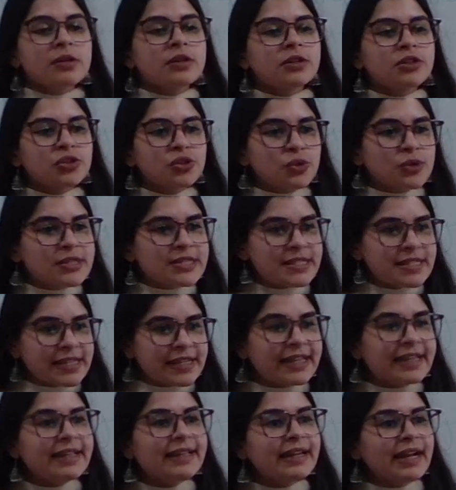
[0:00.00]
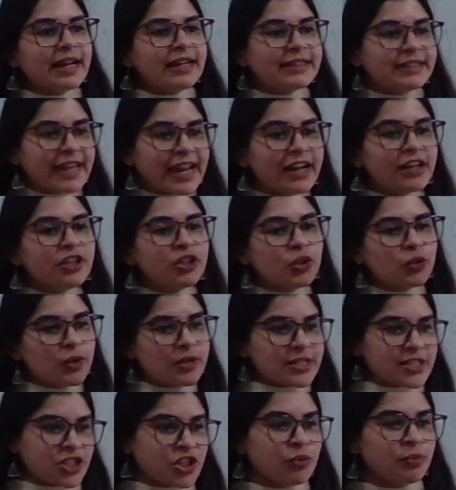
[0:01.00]
to see, attend to a
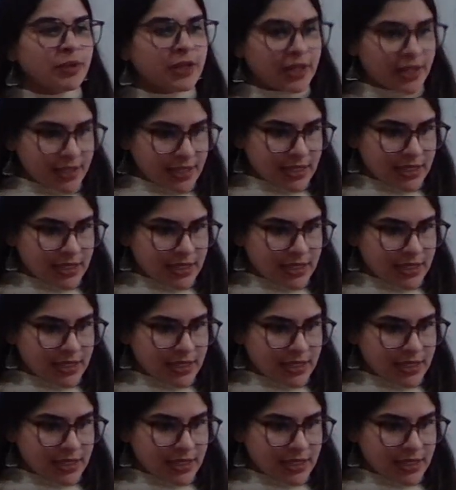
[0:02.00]
stimulus.